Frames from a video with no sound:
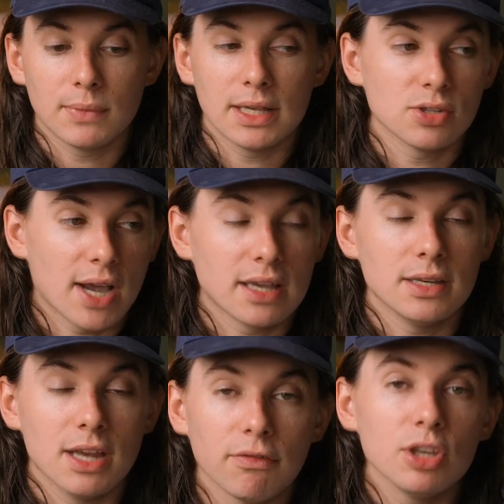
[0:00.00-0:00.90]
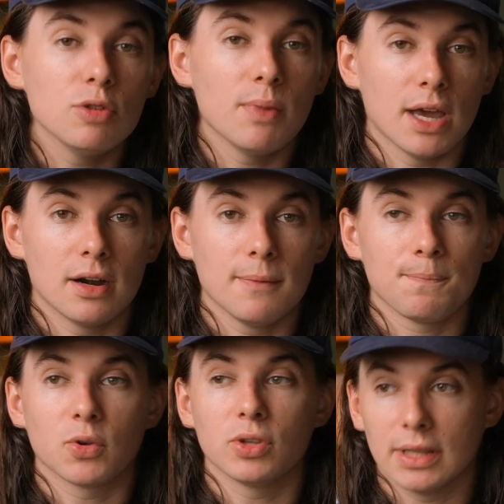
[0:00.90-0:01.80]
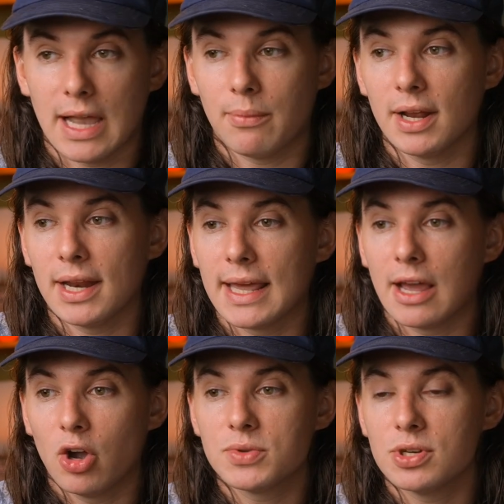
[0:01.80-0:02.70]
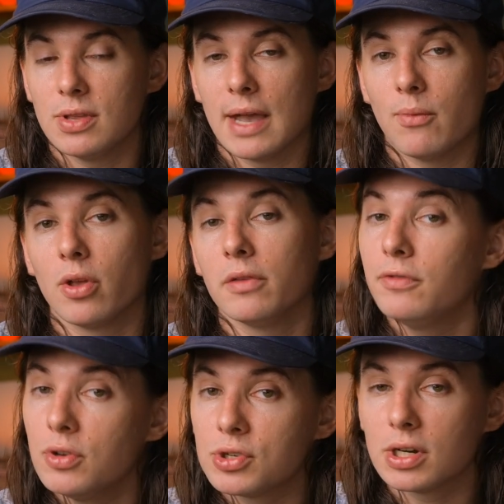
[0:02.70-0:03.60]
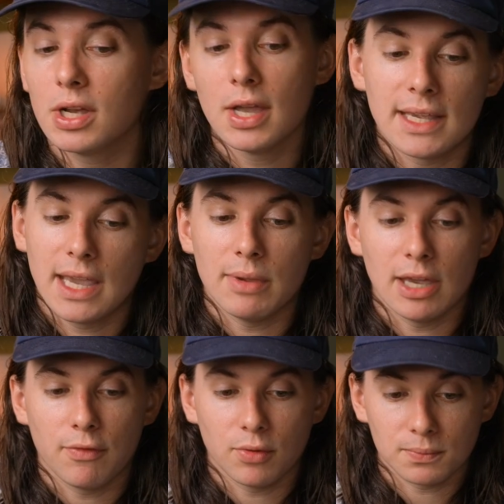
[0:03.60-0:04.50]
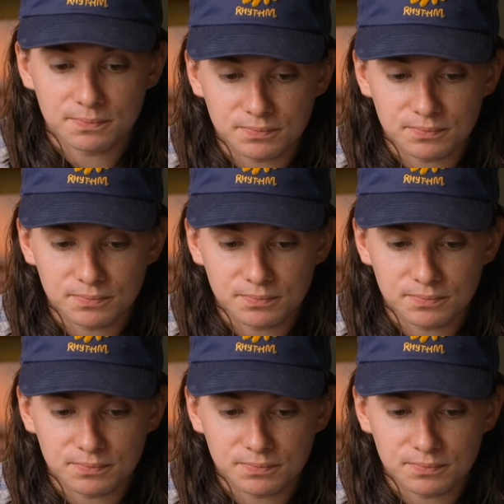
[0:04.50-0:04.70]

So I could definitely do better with collaborating, and I hope to do that more in the future. It can be helpful.